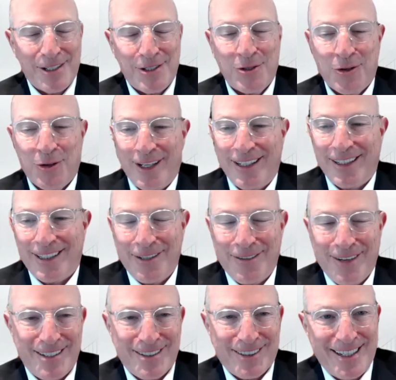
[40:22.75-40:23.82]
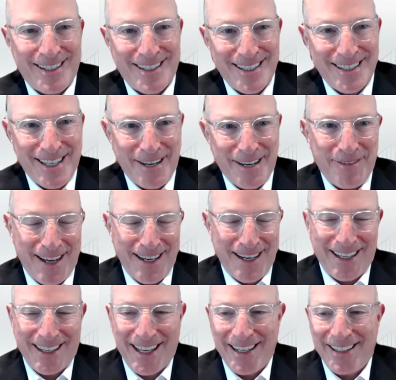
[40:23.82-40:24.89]
story, and congratulations on finding
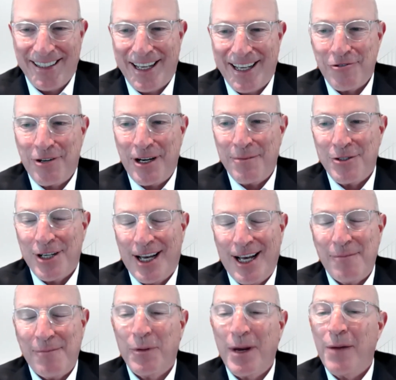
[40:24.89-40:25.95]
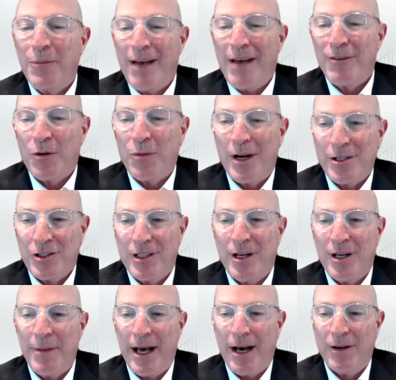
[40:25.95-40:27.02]
that dream job. We have a question
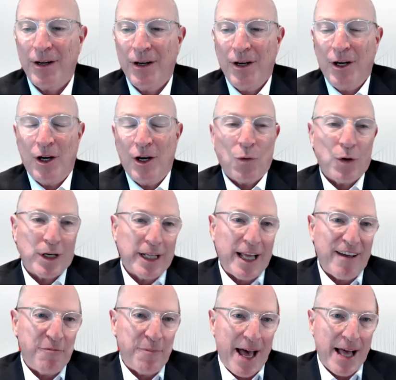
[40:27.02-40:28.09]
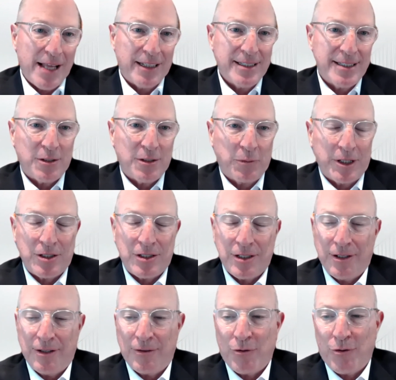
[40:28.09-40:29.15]
about work-life balance, which
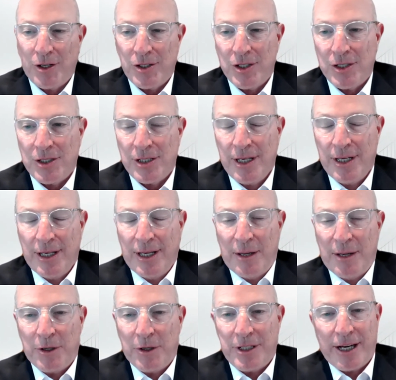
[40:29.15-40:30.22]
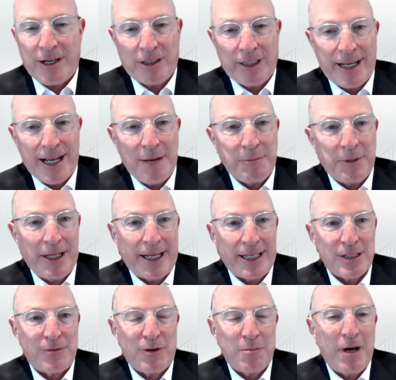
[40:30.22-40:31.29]
of course is particularly complex
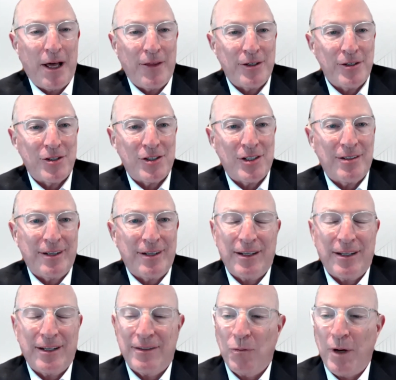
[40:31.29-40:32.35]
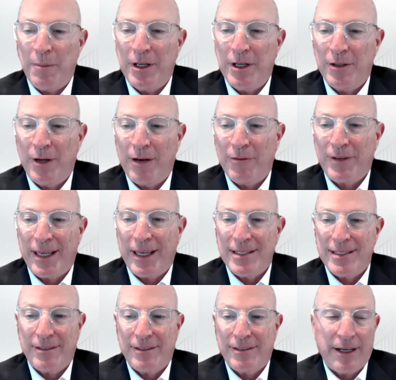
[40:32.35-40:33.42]
for mothers and women who have
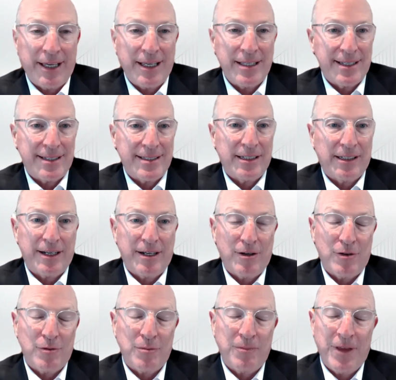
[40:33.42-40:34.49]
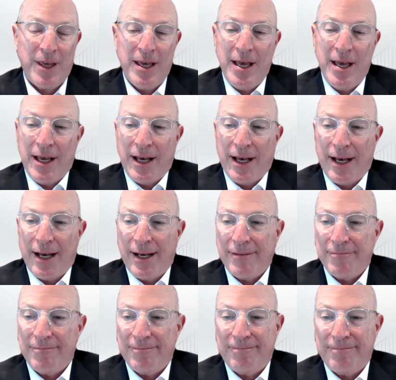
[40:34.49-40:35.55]
young kids that's still at home.
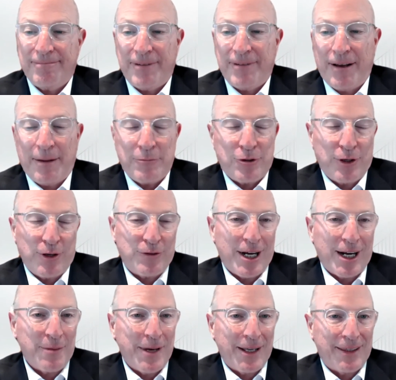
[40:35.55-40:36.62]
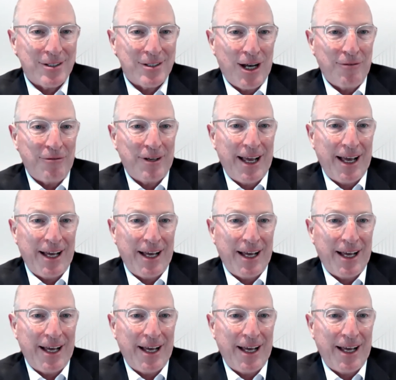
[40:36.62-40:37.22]
I'm sure you've talked about this often.